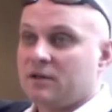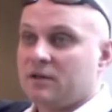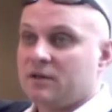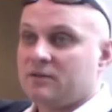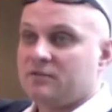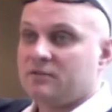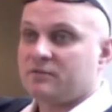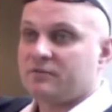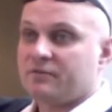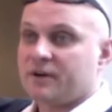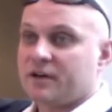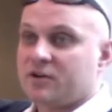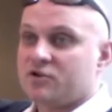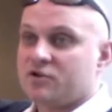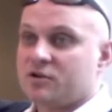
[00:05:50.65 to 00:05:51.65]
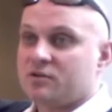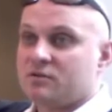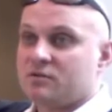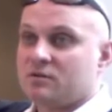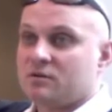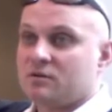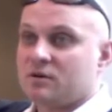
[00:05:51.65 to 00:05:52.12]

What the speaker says: It's a faction